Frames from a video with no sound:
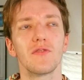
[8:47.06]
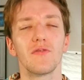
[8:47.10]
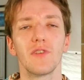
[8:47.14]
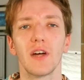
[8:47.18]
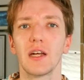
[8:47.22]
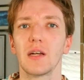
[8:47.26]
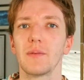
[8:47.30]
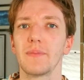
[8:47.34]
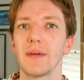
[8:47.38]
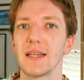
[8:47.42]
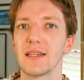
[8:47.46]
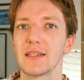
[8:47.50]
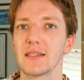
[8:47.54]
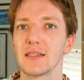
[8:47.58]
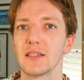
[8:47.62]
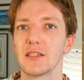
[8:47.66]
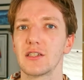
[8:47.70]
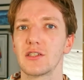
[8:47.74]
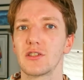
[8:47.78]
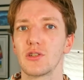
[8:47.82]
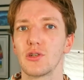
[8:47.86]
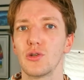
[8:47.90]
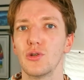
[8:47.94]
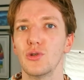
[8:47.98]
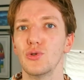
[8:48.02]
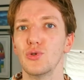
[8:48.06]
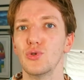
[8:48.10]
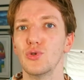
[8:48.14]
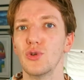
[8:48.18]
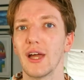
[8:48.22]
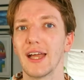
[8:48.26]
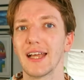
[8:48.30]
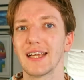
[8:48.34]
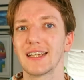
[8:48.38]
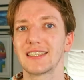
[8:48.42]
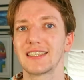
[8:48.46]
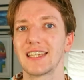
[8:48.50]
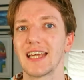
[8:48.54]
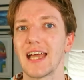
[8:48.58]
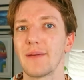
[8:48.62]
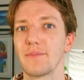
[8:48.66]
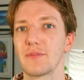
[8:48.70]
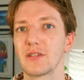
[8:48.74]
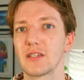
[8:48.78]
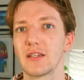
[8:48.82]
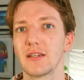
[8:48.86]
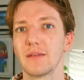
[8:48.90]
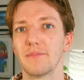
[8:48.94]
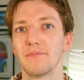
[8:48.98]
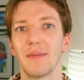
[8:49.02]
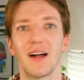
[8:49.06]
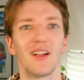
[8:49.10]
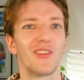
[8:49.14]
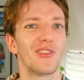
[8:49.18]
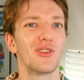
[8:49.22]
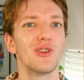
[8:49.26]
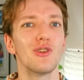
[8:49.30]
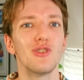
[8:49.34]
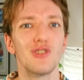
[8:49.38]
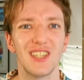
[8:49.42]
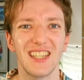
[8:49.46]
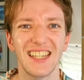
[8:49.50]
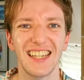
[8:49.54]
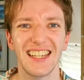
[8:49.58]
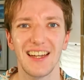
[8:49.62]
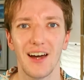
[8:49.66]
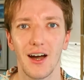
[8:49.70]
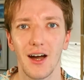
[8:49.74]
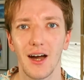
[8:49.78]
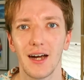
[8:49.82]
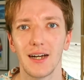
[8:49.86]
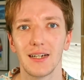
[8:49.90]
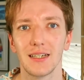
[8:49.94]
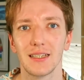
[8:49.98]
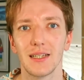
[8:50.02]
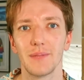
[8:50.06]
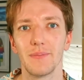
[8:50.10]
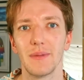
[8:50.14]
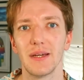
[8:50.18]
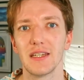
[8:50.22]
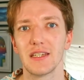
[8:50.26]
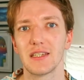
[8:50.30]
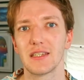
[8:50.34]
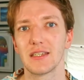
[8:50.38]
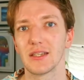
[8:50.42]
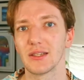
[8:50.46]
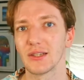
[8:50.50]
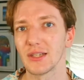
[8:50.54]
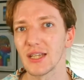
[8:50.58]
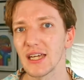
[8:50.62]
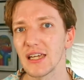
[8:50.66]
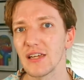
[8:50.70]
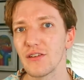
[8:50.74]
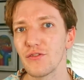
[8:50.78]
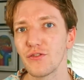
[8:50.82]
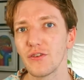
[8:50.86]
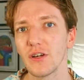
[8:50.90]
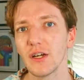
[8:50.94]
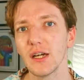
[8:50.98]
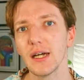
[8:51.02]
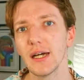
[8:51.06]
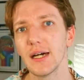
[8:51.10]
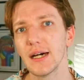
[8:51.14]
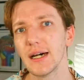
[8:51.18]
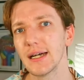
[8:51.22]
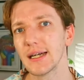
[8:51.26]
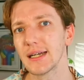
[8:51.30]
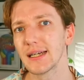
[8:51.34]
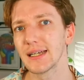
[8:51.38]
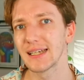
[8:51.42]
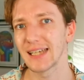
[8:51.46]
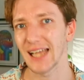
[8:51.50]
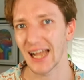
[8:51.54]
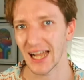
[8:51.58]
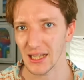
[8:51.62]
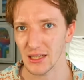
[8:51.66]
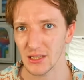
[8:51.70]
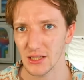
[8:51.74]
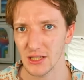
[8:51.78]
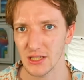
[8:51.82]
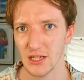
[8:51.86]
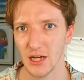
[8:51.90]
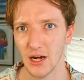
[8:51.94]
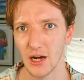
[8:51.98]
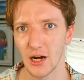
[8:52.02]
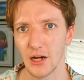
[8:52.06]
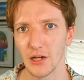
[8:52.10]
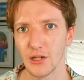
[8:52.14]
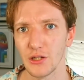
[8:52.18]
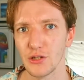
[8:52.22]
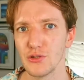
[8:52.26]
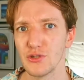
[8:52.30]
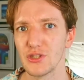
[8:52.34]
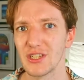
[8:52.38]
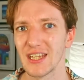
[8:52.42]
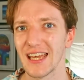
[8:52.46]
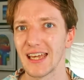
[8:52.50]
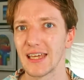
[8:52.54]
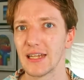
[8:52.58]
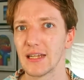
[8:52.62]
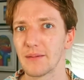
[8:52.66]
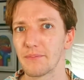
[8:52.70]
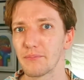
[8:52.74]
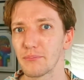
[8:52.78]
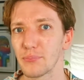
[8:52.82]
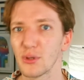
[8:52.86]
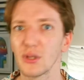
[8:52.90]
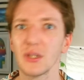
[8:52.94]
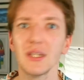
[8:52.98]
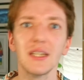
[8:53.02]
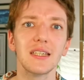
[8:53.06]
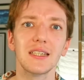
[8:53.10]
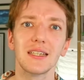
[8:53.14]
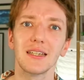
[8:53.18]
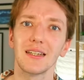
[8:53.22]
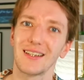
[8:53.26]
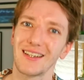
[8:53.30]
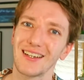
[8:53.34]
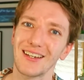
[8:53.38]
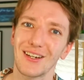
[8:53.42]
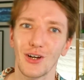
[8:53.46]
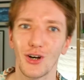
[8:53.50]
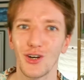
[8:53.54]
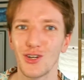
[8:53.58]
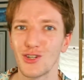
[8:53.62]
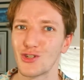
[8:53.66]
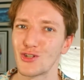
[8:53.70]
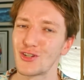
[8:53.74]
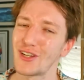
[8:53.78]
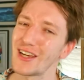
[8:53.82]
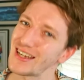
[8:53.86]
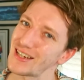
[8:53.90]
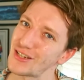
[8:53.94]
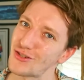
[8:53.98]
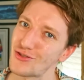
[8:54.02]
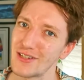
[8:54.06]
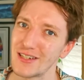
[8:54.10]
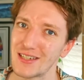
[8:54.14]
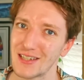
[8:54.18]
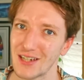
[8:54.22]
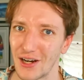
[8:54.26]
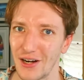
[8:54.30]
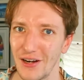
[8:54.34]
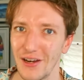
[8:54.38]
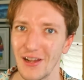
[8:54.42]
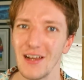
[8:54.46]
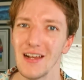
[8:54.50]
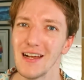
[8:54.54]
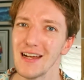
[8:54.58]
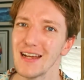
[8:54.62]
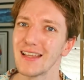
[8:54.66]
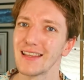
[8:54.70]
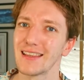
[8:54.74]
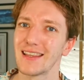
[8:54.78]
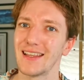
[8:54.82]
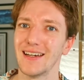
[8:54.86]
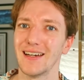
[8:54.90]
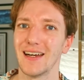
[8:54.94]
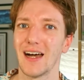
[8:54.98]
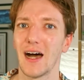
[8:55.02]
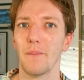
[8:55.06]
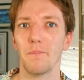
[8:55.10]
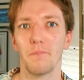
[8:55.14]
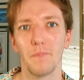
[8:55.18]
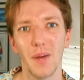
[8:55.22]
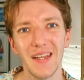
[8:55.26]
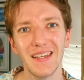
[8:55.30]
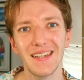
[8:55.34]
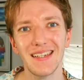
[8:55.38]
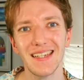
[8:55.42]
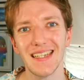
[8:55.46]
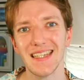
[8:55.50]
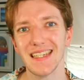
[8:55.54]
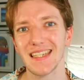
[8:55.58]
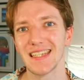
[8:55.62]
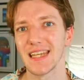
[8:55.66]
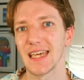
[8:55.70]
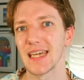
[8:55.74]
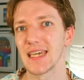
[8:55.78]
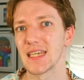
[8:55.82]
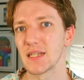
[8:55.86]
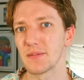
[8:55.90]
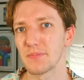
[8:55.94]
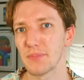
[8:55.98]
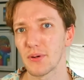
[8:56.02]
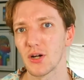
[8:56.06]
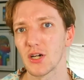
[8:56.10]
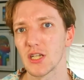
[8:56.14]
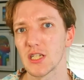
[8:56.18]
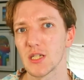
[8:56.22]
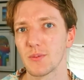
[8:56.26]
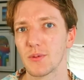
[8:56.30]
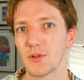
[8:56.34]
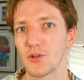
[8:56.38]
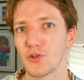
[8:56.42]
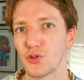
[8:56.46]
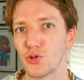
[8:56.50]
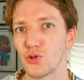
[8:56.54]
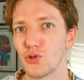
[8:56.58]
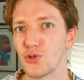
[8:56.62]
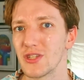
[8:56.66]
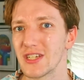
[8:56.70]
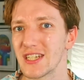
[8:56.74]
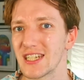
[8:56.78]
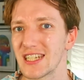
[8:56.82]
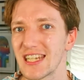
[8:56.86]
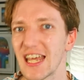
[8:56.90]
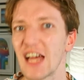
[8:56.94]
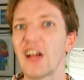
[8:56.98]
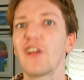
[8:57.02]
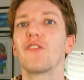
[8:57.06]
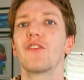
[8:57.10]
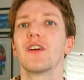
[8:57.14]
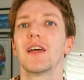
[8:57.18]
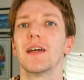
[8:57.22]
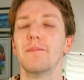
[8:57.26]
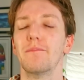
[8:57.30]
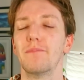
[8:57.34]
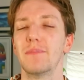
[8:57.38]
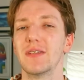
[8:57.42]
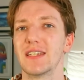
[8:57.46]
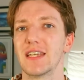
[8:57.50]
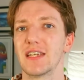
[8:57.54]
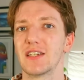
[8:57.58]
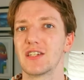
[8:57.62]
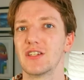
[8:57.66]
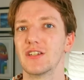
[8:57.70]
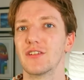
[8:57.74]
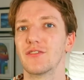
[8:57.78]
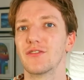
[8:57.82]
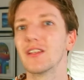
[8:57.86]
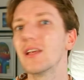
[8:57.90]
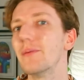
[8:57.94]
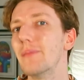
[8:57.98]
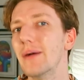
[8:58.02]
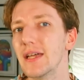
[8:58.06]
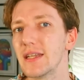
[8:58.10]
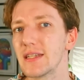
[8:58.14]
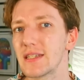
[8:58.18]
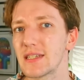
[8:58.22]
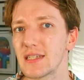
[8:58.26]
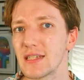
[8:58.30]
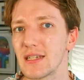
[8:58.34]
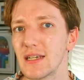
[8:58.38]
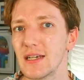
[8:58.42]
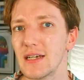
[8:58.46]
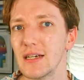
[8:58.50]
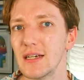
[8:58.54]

environmentalists who accept Malthusian hard limits to life, Kallis argues in a pleasingly contradictory turn that abundance is possible through the self-imposition of limits.